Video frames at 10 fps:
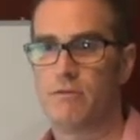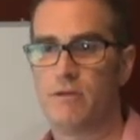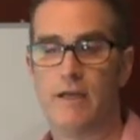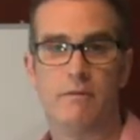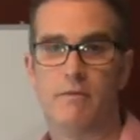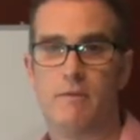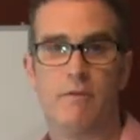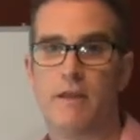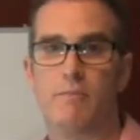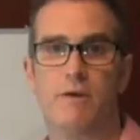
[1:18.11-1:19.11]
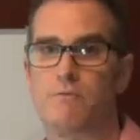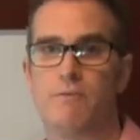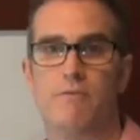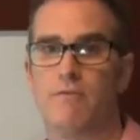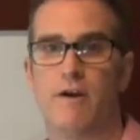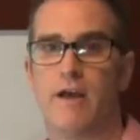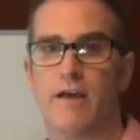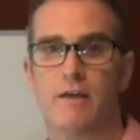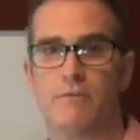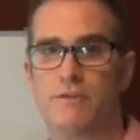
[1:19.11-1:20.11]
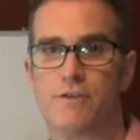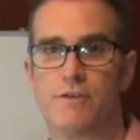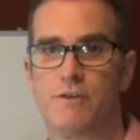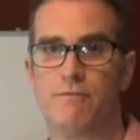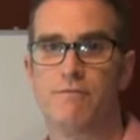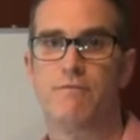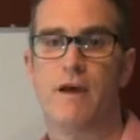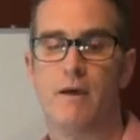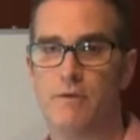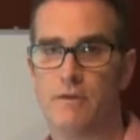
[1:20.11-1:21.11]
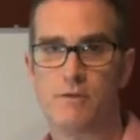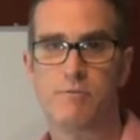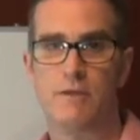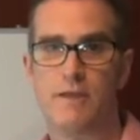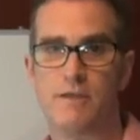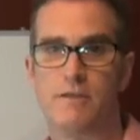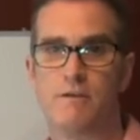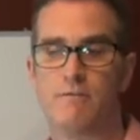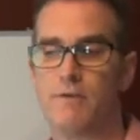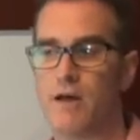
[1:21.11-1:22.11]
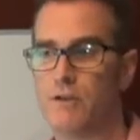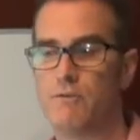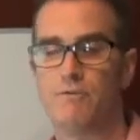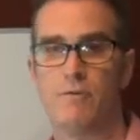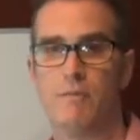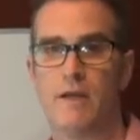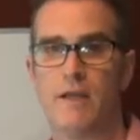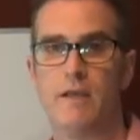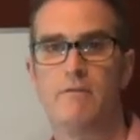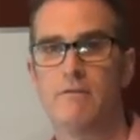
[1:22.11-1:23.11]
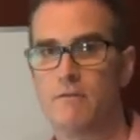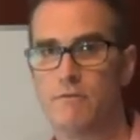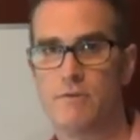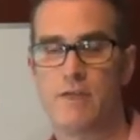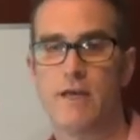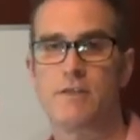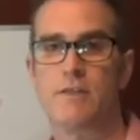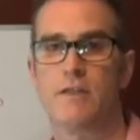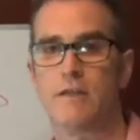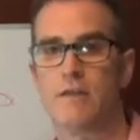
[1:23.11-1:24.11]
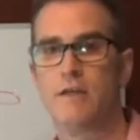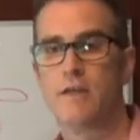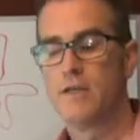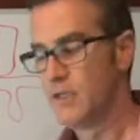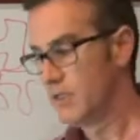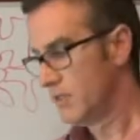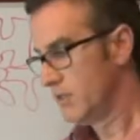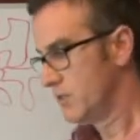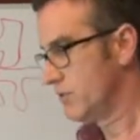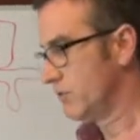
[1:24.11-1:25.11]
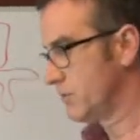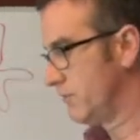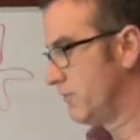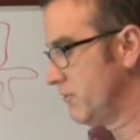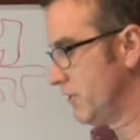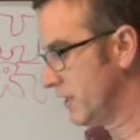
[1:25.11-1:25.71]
like the best we've ever had. It was just a fabulous place. The value for money was excellent. So there's a few